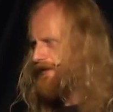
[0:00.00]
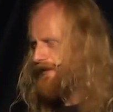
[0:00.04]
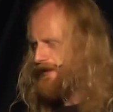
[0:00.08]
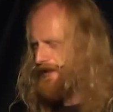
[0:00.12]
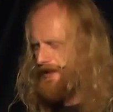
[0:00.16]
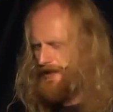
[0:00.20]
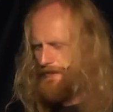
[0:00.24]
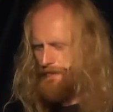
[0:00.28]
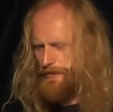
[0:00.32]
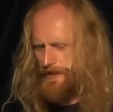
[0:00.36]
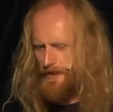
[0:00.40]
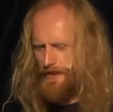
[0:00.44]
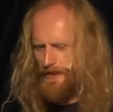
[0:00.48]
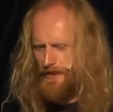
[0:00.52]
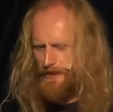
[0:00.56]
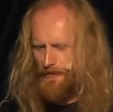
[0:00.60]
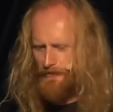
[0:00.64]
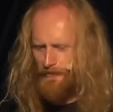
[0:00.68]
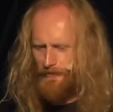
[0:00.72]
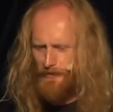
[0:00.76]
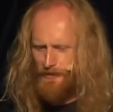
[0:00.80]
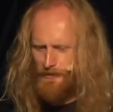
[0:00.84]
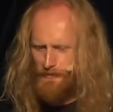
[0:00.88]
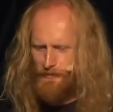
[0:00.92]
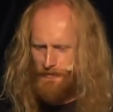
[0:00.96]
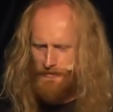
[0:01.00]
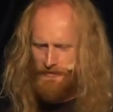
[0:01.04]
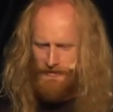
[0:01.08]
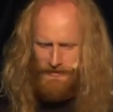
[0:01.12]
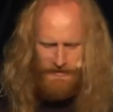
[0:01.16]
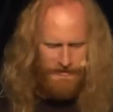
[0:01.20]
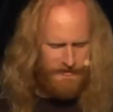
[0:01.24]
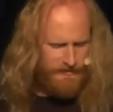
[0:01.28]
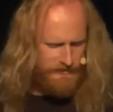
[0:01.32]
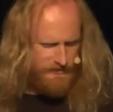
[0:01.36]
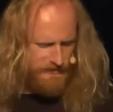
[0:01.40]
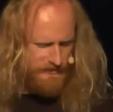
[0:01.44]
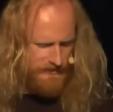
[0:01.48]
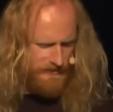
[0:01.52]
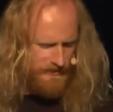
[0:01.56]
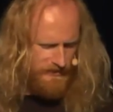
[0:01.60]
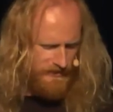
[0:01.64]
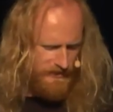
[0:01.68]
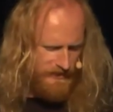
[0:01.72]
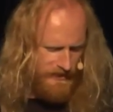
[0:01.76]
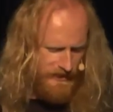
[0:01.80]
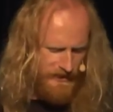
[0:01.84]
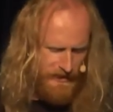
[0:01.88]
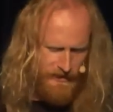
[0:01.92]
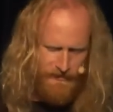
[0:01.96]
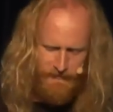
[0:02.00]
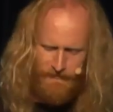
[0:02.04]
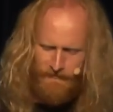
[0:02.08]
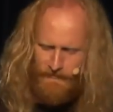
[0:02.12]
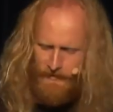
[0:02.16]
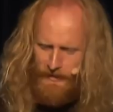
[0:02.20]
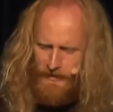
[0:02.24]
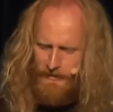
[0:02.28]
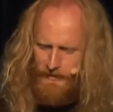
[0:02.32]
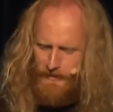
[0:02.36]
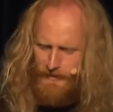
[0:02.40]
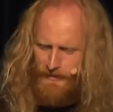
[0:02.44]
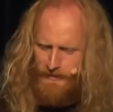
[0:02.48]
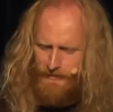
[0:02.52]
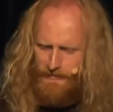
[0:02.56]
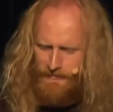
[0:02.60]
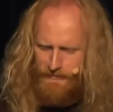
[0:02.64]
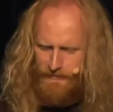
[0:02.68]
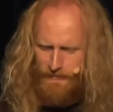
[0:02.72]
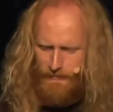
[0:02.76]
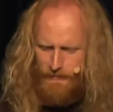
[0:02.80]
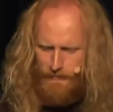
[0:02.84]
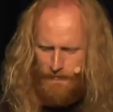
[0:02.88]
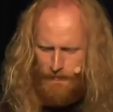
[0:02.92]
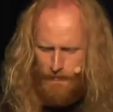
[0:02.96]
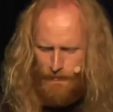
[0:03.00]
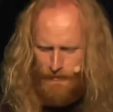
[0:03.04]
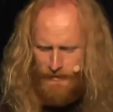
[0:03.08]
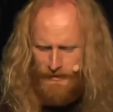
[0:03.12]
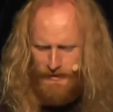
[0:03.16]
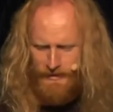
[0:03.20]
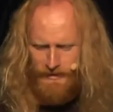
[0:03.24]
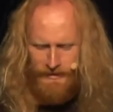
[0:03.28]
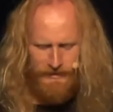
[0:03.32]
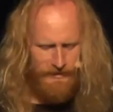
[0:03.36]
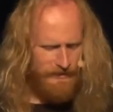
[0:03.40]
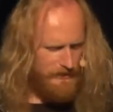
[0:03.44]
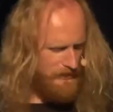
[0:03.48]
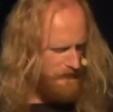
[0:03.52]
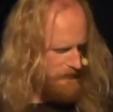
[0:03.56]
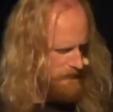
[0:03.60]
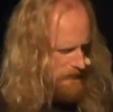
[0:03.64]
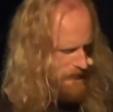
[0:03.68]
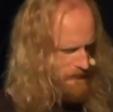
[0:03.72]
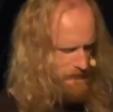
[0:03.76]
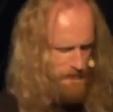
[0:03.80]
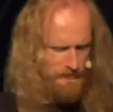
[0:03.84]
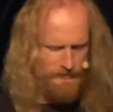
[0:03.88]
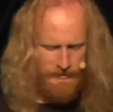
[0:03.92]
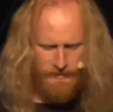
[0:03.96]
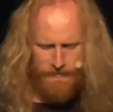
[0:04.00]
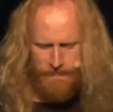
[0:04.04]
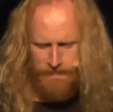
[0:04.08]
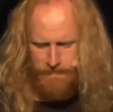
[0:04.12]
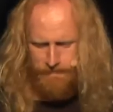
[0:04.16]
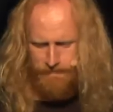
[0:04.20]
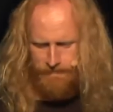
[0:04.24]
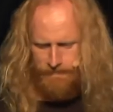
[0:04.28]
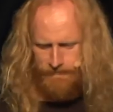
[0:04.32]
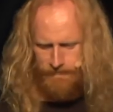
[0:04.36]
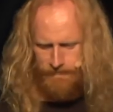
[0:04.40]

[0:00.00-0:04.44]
car mechanical expertise, and funding where appropriate.